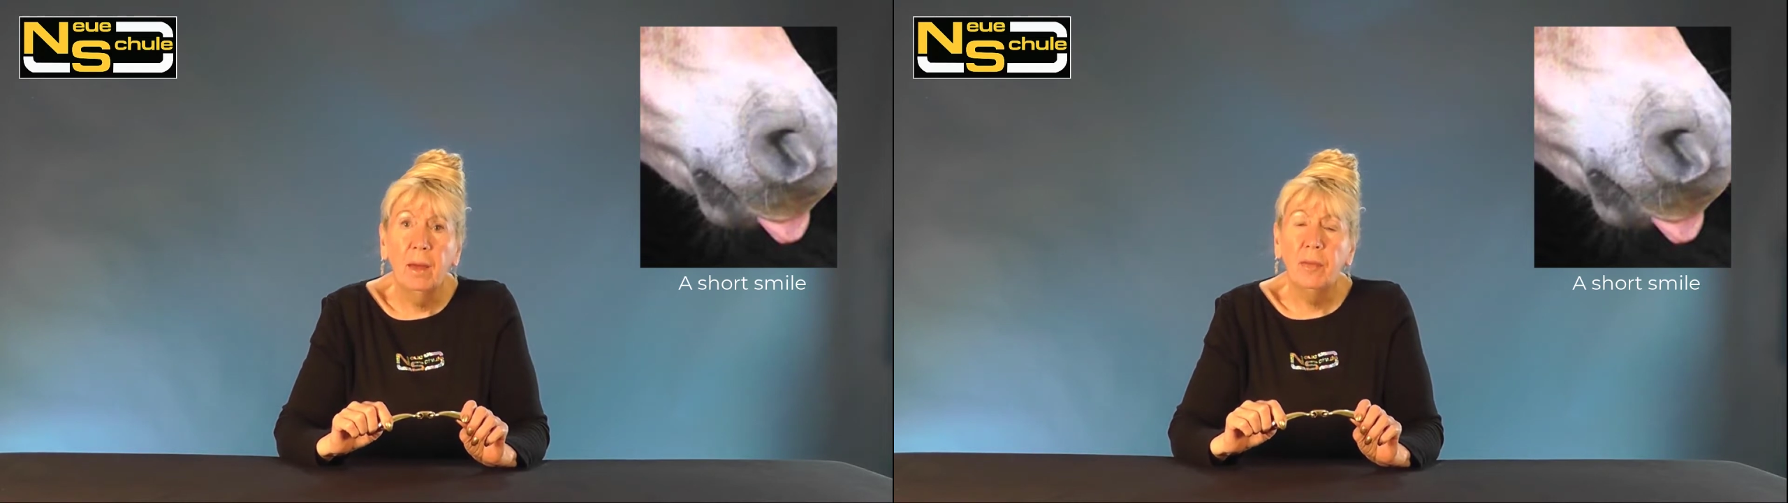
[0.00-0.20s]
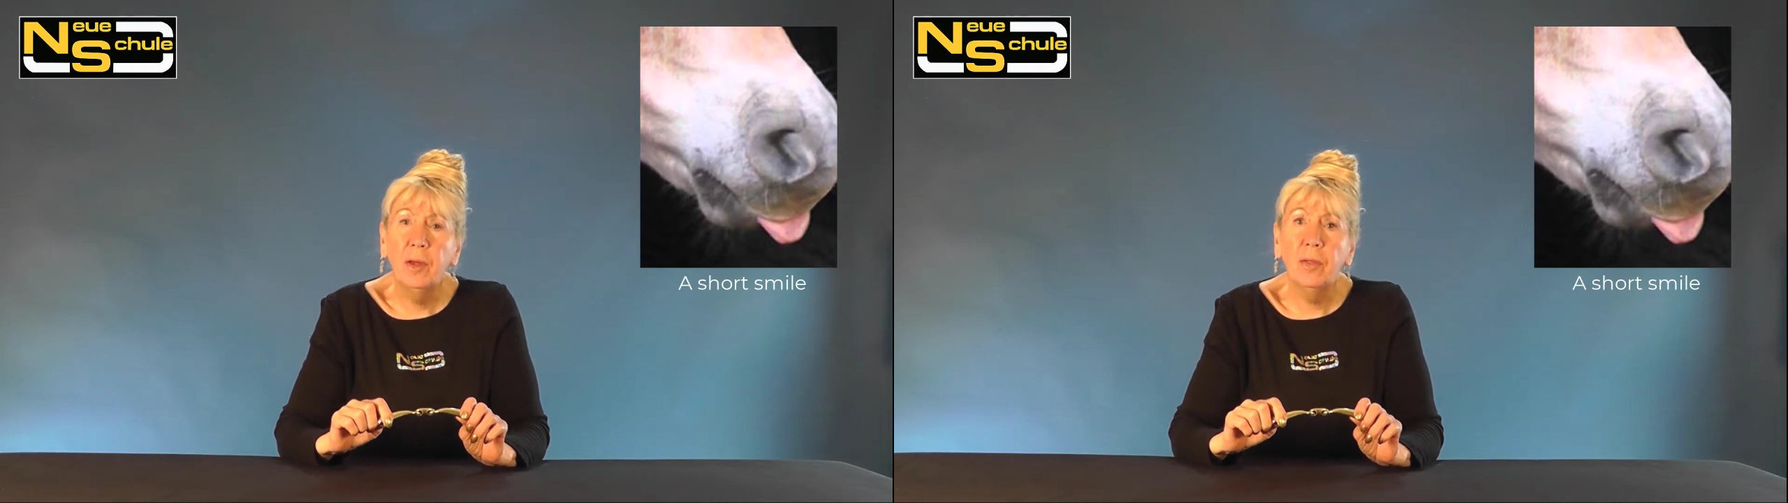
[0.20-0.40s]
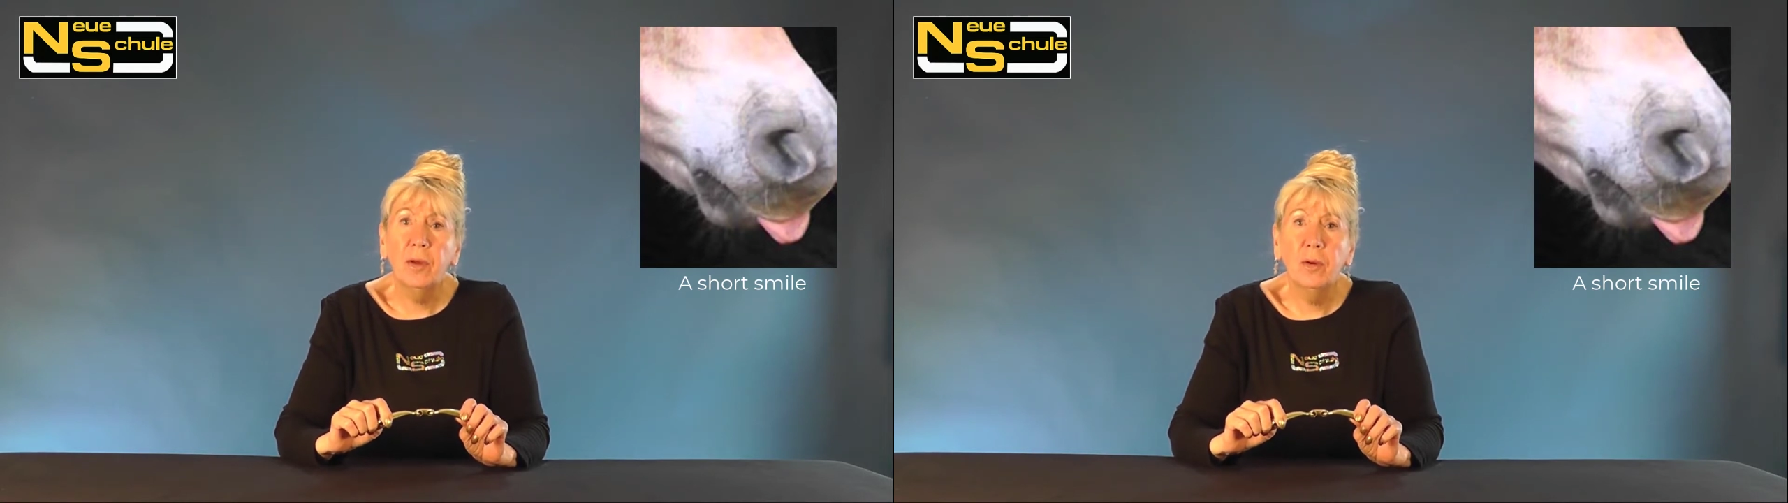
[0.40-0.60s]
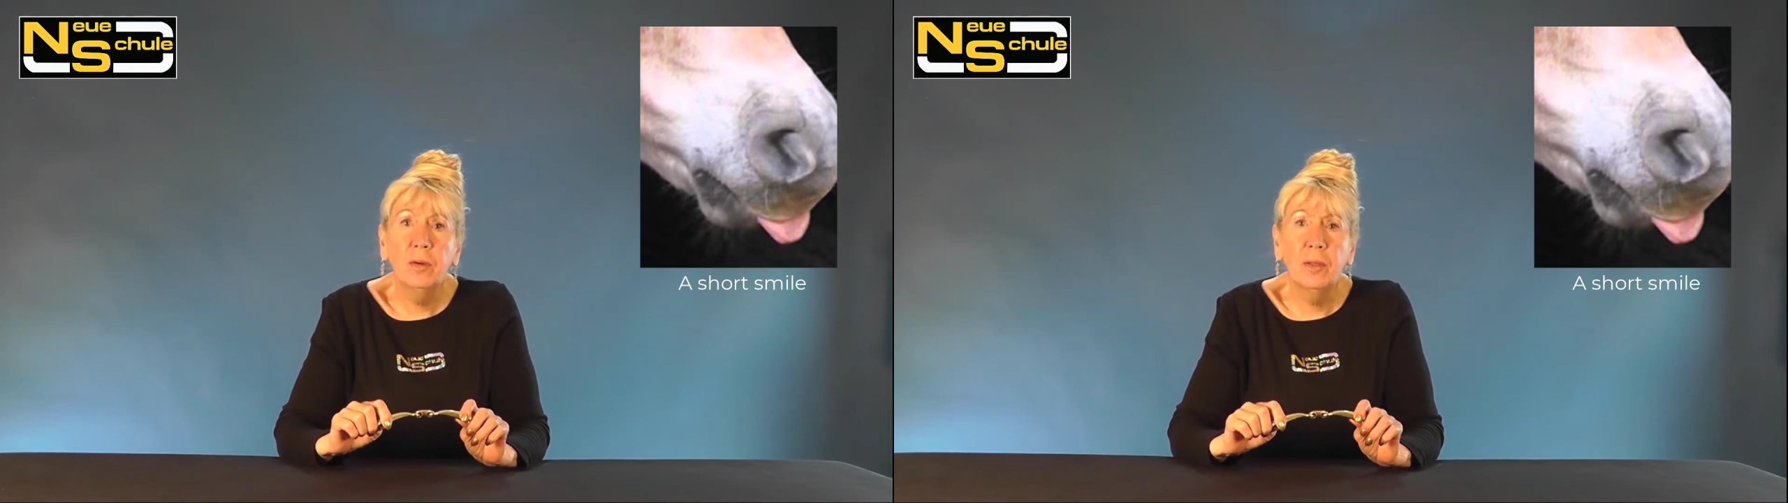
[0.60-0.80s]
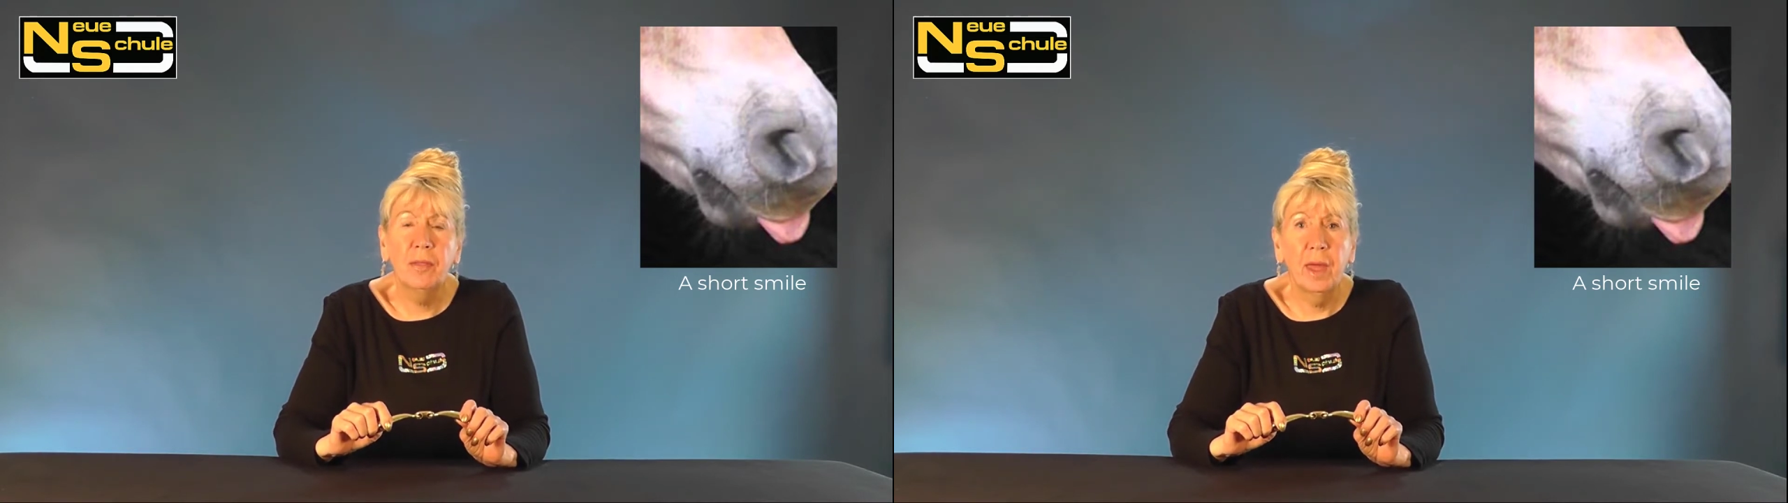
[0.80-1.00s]
The other
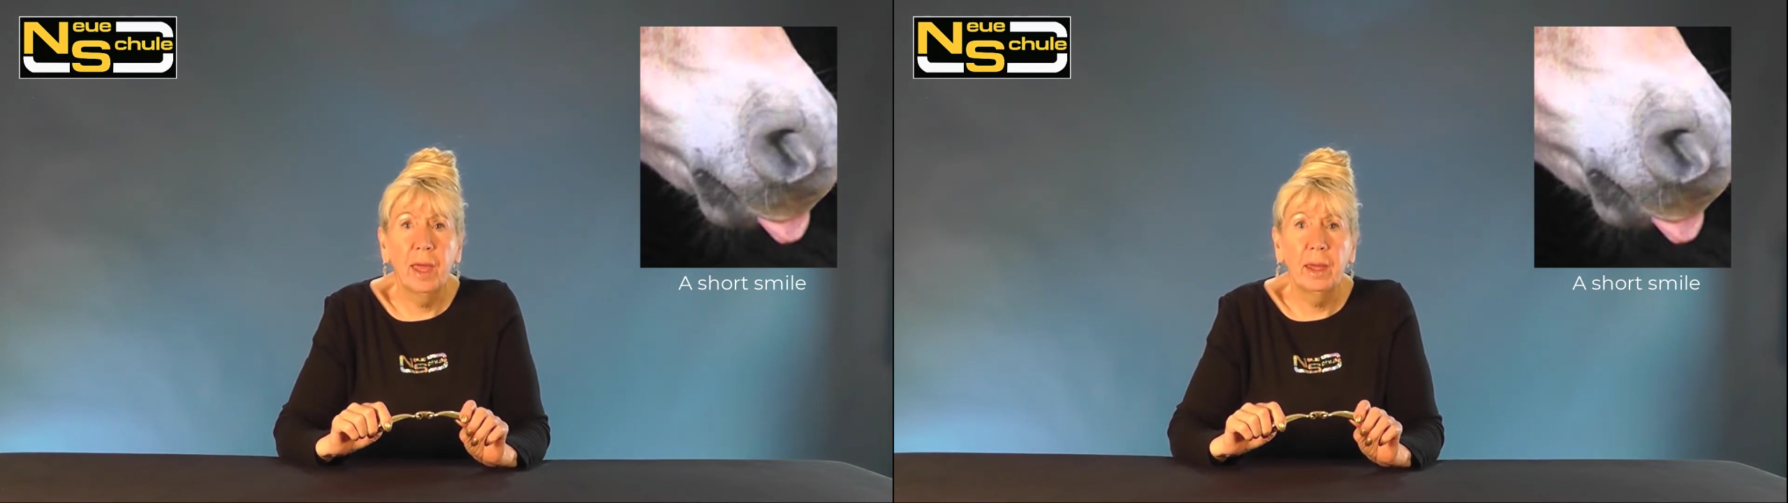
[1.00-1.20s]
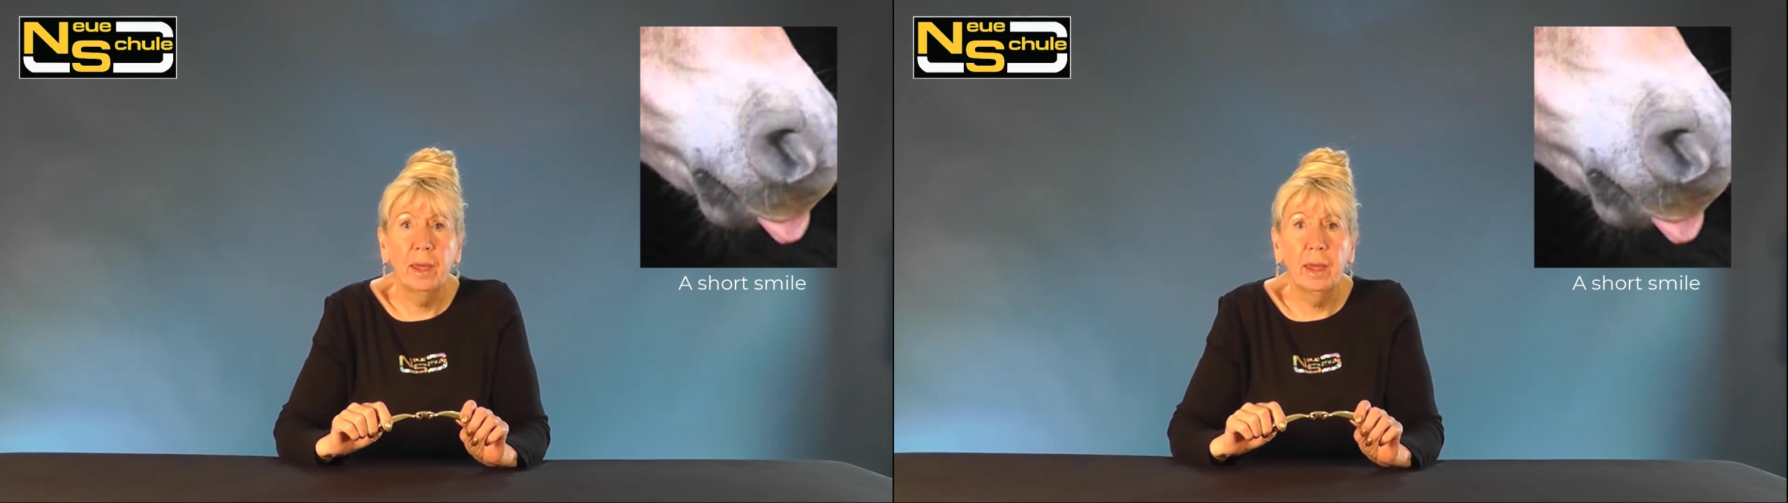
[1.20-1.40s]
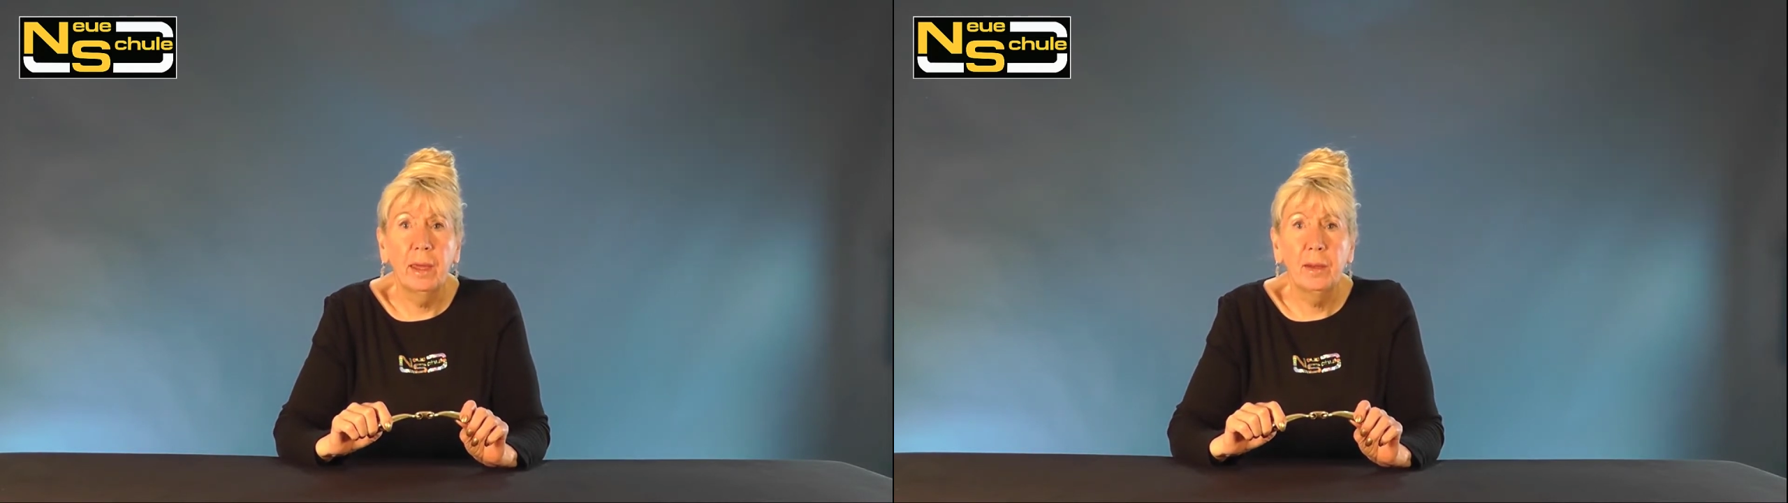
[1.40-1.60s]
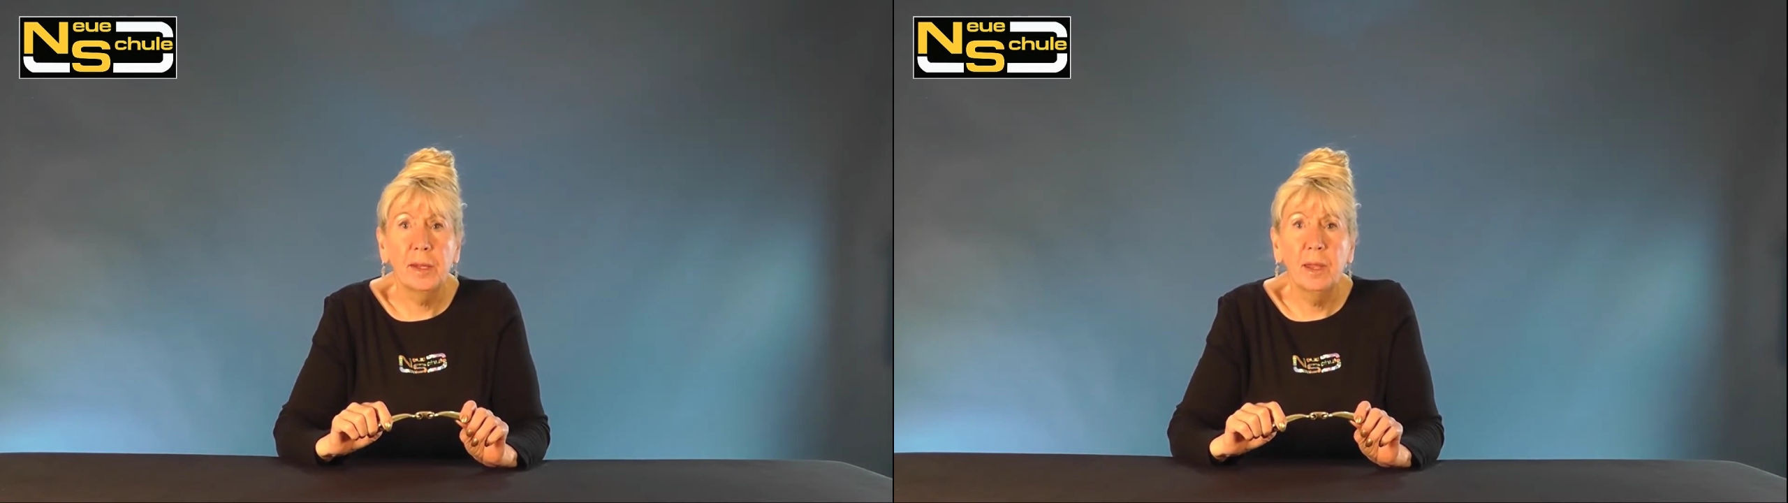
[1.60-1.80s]
good thing is